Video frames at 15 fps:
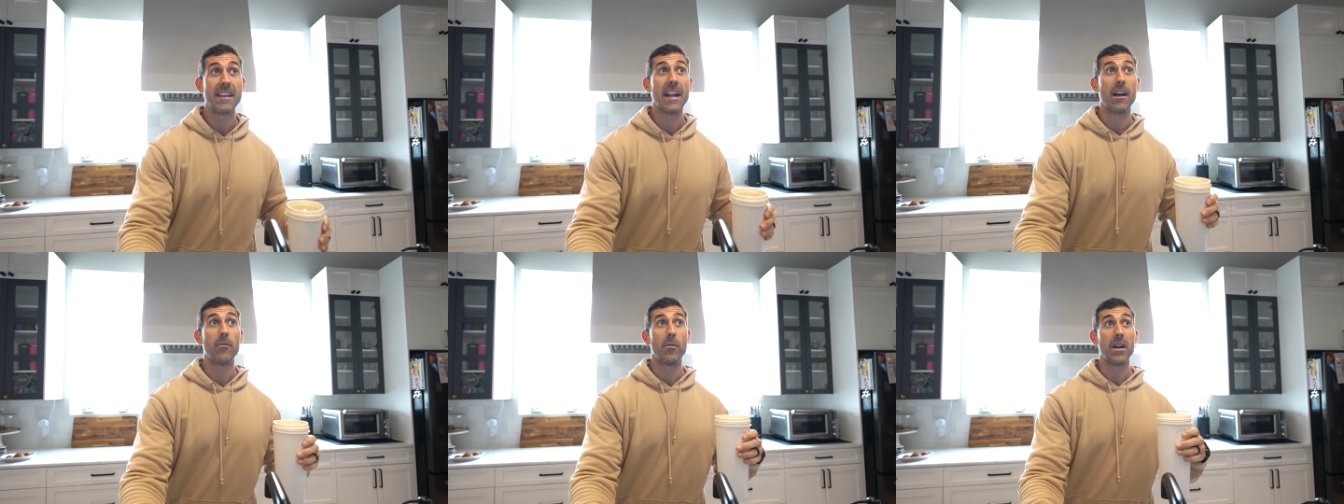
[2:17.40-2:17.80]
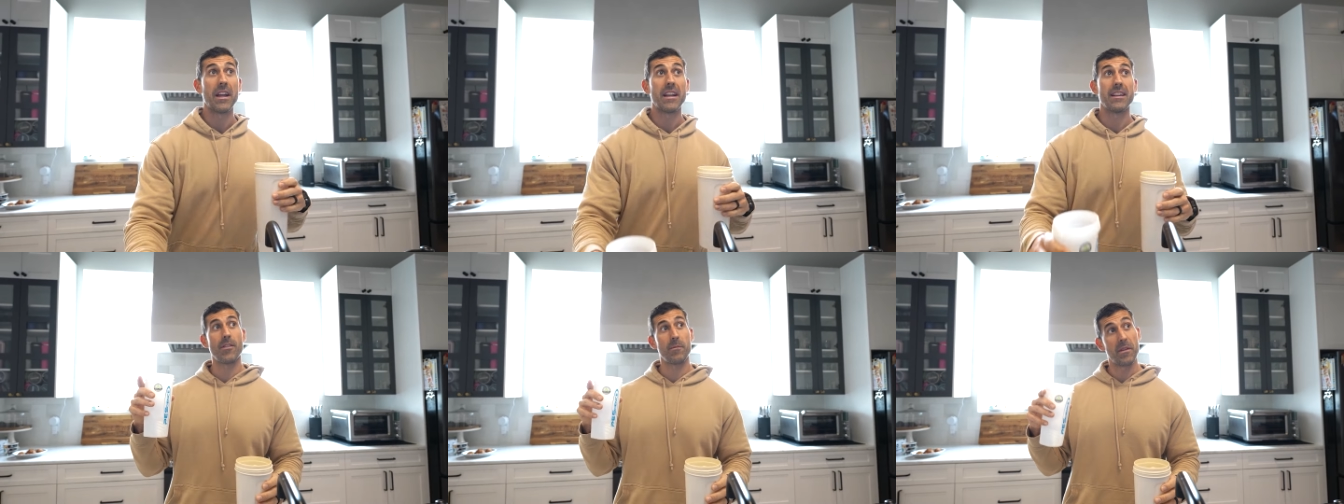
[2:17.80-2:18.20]
then I
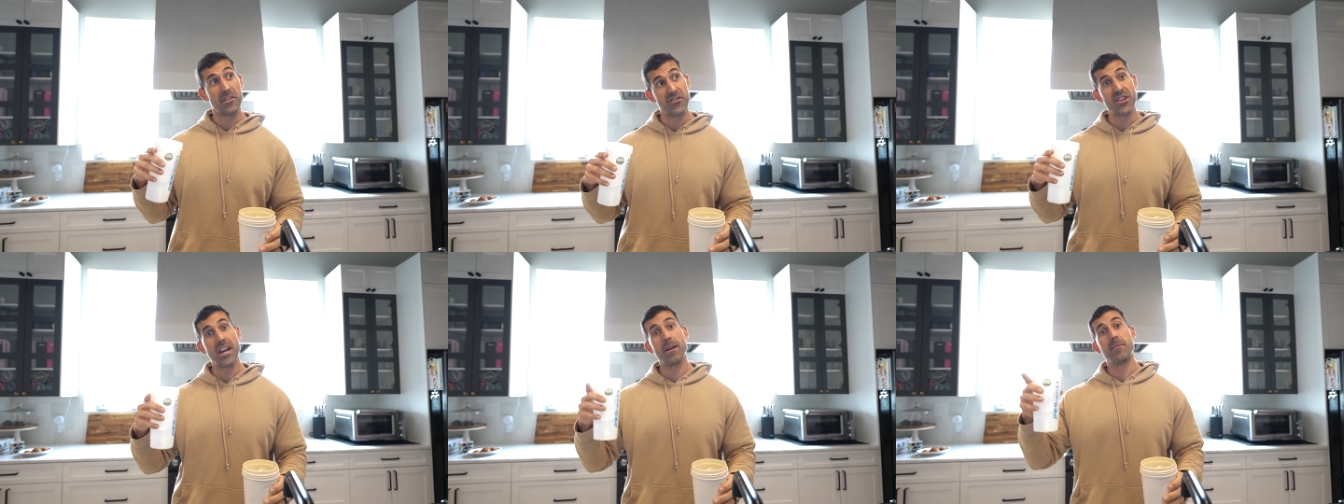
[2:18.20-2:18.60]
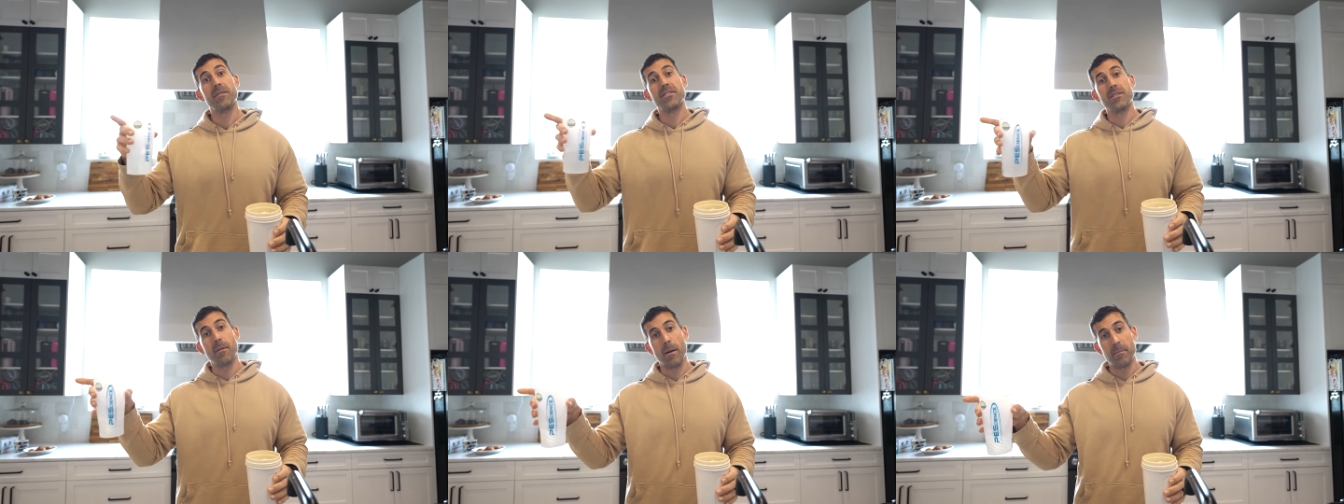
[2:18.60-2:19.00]
went from the gym
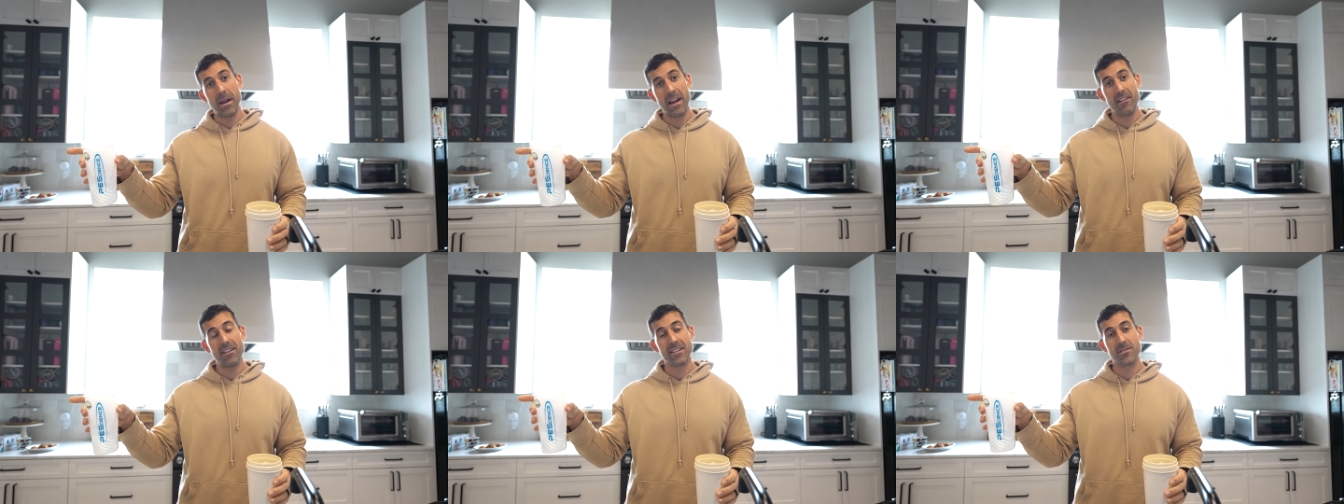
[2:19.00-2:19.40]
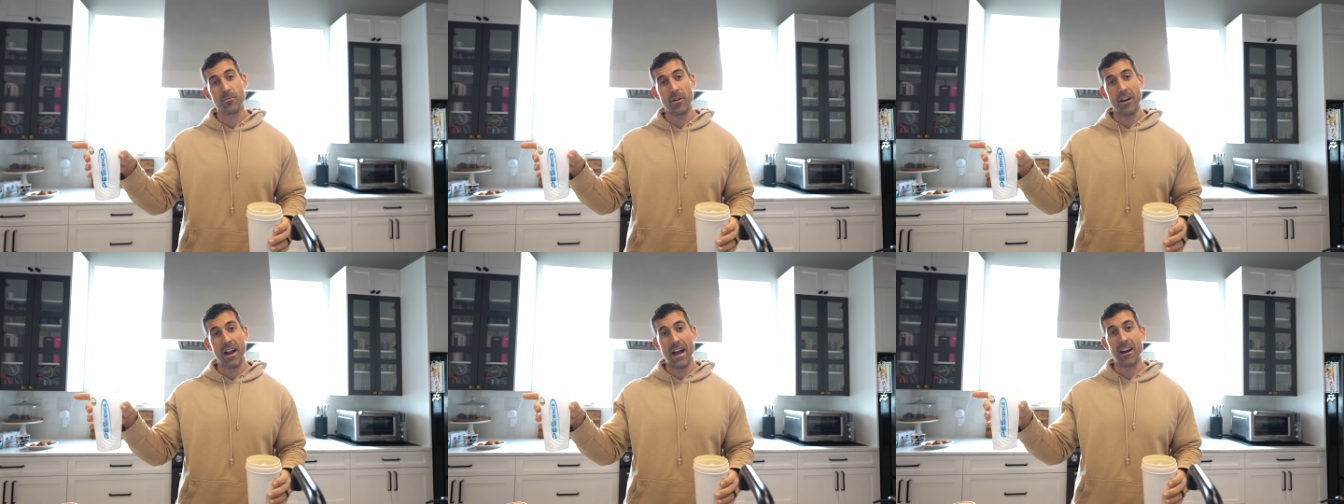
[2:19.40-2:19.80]
to my parents'
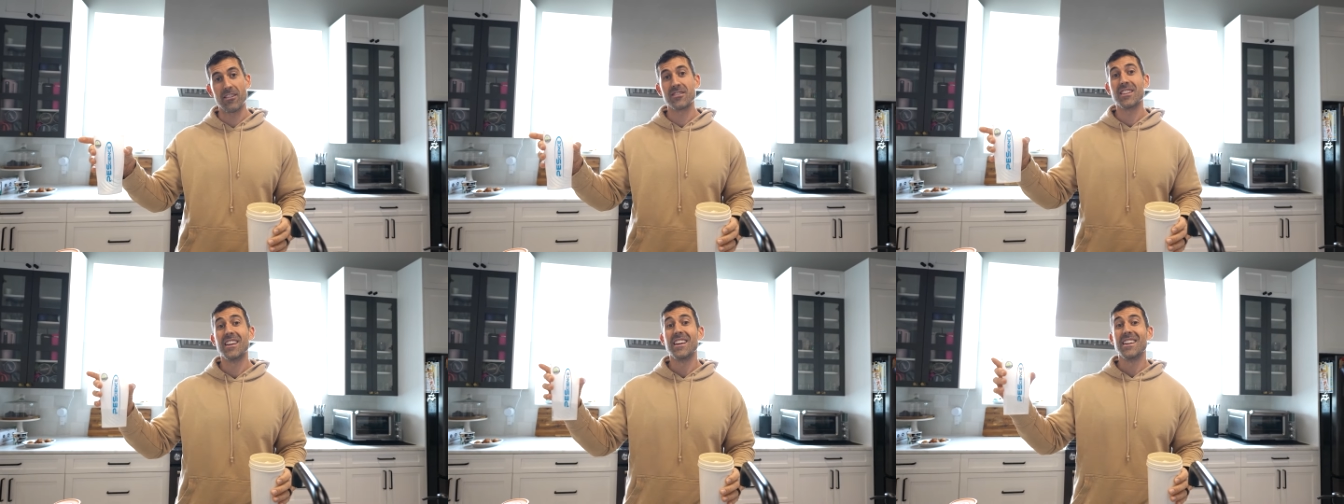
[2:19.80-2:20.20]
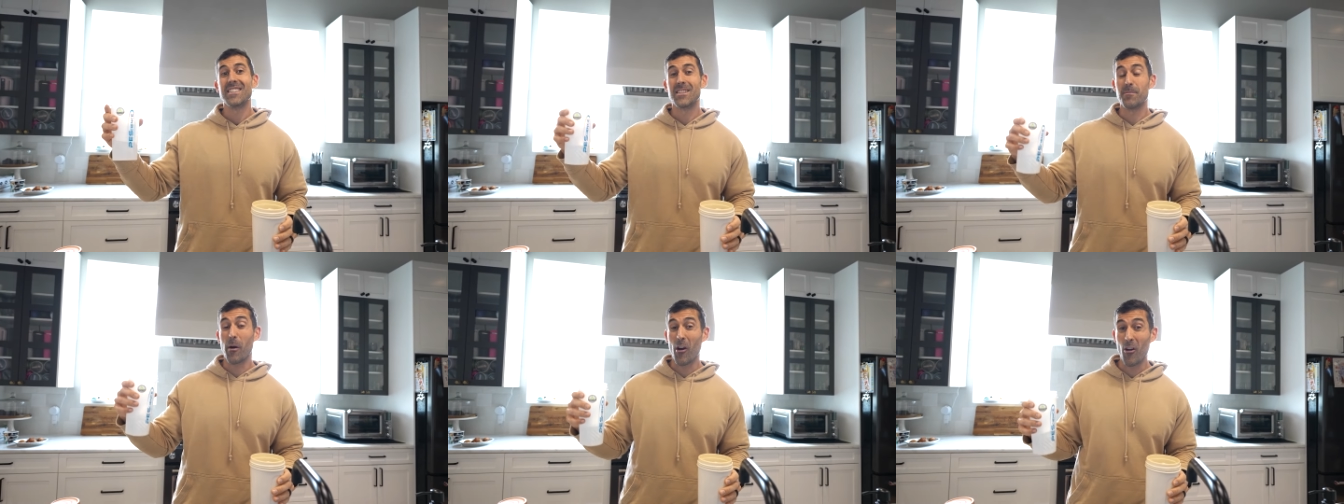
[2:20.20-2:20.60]
warehouse
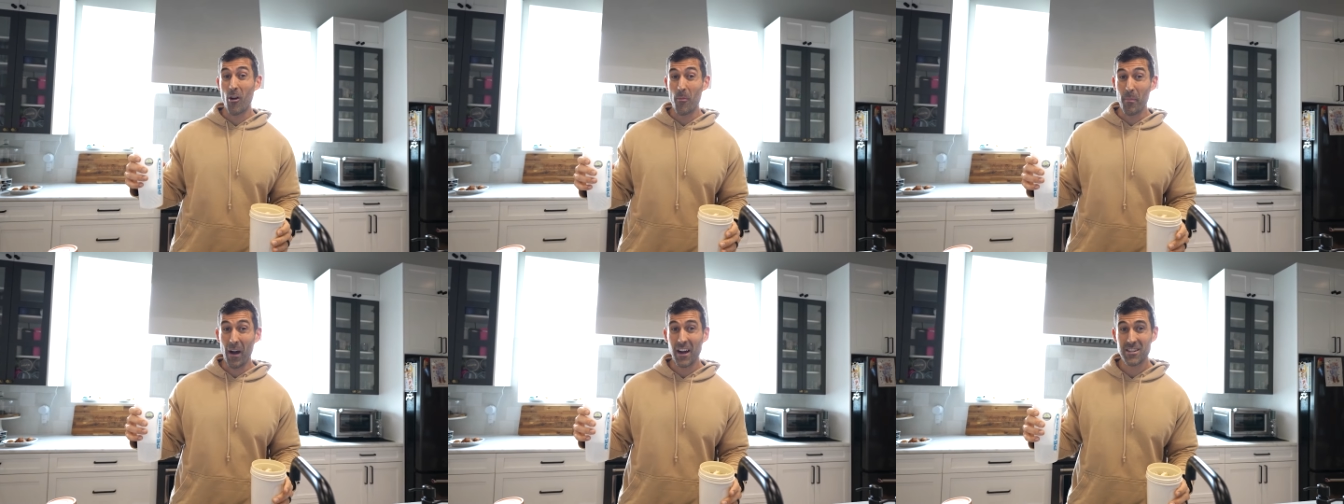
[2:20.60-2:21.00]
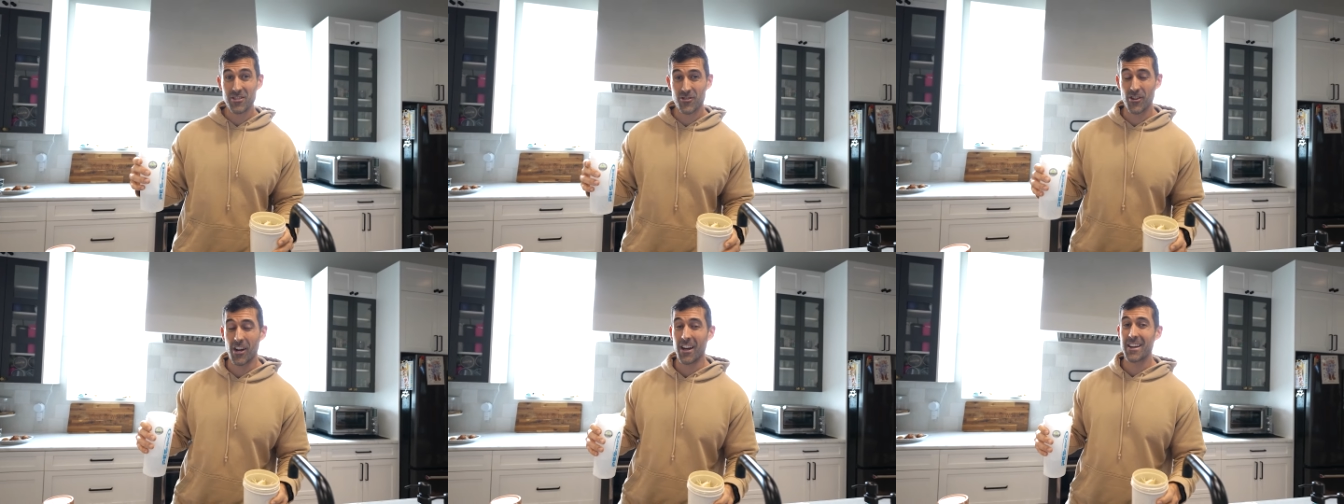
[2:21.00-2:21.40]
to borrow a box
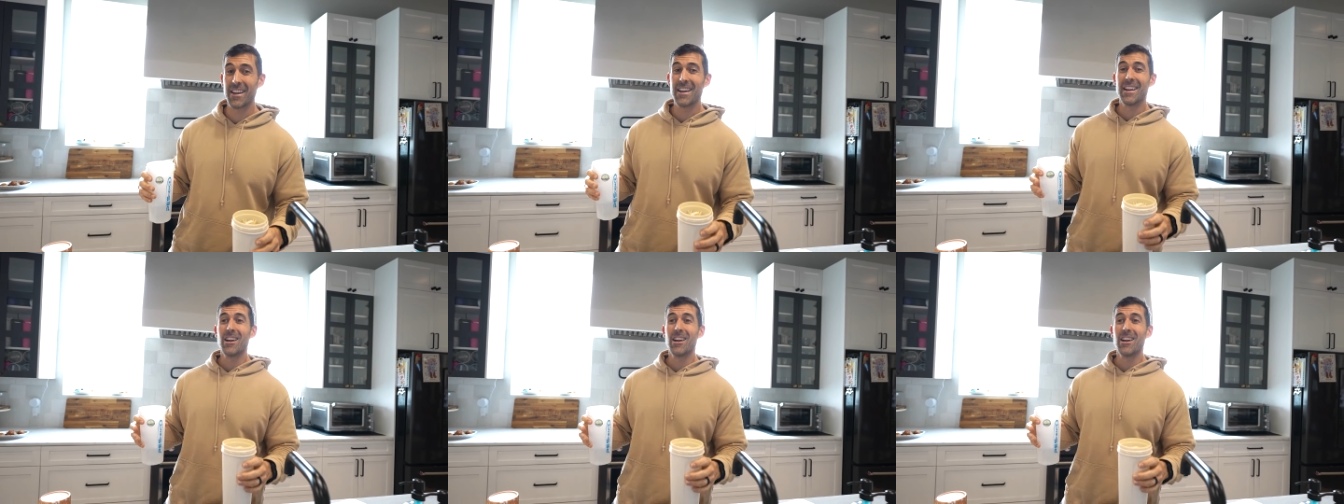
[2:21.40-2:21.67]
truck.